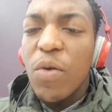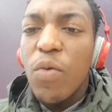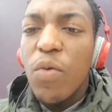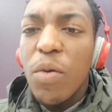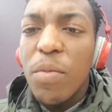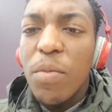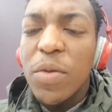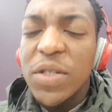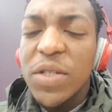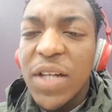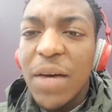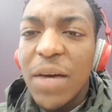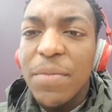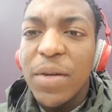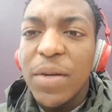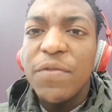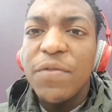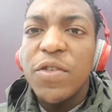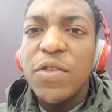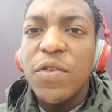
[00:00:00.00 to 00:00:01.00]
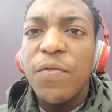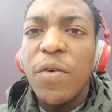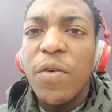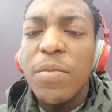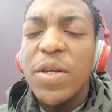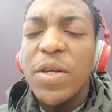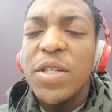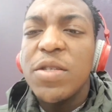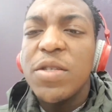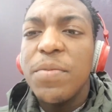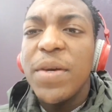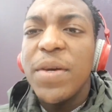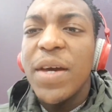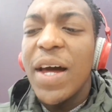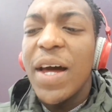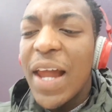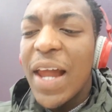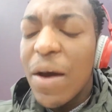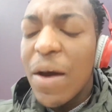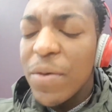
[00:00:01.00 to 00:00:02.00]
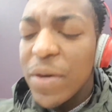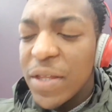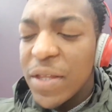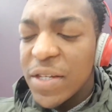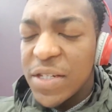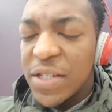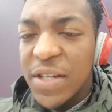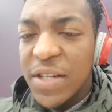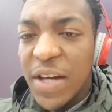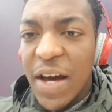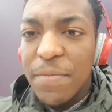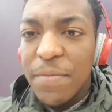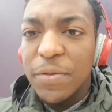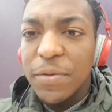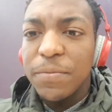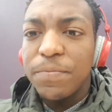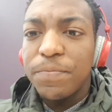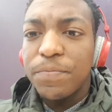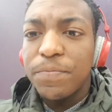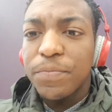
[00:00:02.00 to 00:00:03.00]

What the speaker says: What must I believe for me to be allowing this to happen?